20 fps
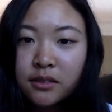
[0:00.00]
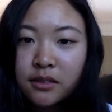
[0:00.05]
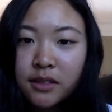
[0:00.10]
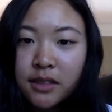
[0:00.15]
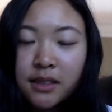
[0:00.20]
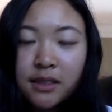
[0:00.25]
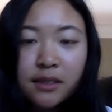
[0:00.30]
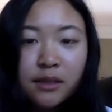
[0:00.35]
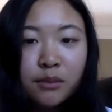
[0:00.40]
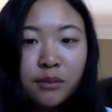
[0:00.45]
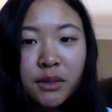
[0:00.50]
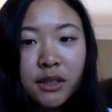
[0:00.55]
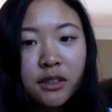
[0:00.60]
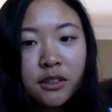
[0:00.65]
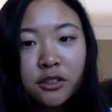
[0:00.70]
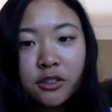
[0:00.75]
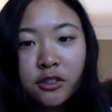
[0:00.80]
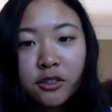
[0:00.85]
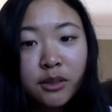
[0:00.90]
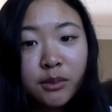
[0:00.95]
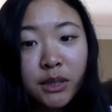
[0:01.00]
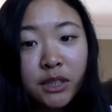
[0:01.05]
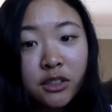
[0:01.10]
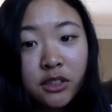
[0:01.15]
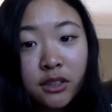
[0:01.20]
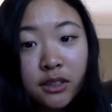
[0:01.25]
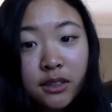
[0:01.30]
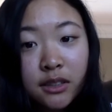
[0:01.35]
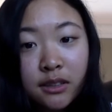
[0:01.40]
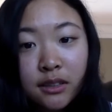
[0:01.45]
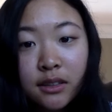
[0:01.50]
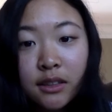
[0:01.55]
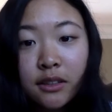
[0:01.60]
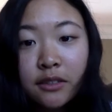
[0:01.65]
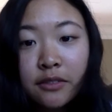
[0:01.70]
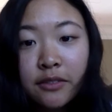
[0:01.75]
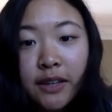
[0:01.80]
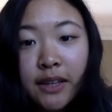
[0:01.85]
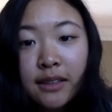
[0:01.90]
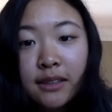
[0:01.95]
It doesn't mean you're screaming Jesus in their
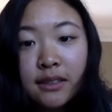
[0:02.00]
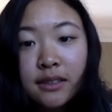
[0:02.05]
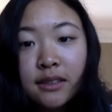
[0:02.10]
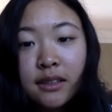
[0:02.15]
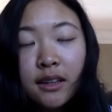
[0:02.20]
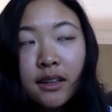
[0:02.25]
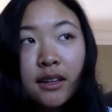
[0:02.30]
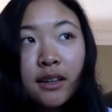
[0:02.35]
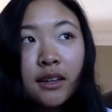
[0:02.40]
face.